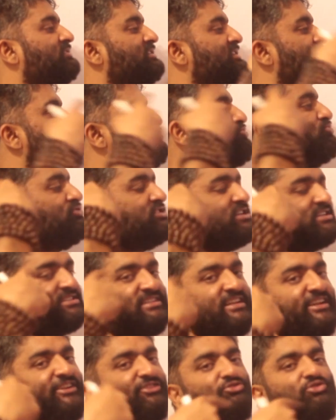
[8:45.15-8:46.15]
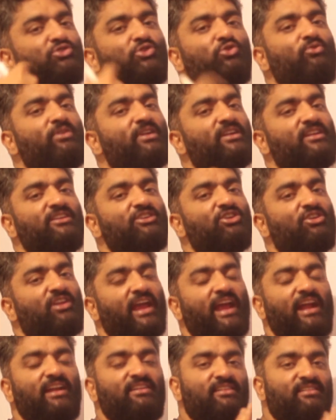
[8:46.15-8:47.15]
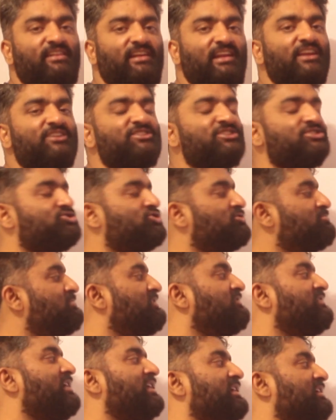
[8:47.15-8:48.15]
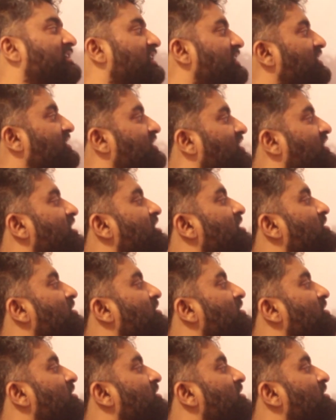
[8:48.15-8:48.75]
You just need to do it in your head. The relation should be very clear.